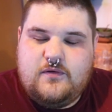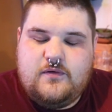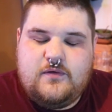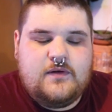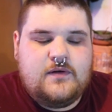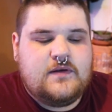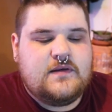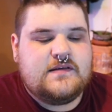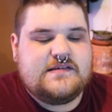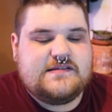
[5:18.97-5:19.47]

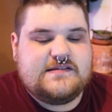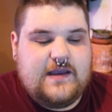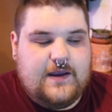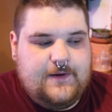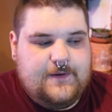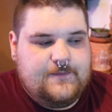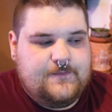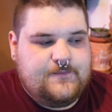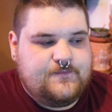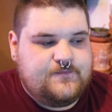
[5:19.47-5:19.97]
So,
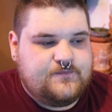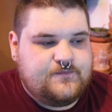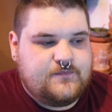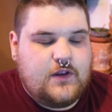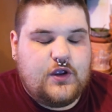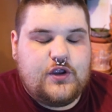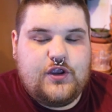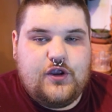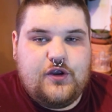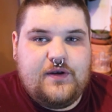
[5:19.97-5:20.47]
you
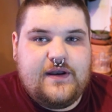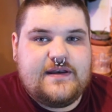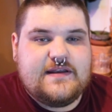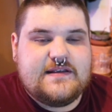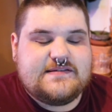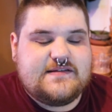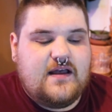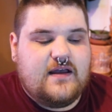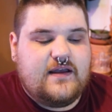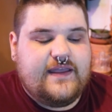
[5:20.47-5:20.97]
need to start
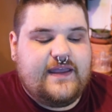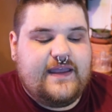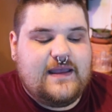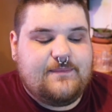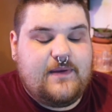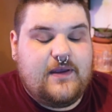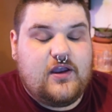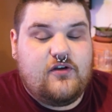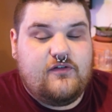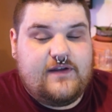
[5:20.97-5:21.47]
getting a bit
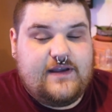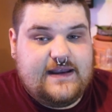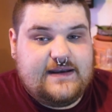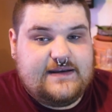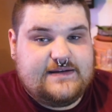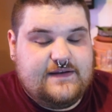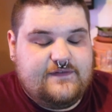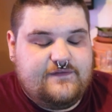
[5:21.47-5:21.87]
creative.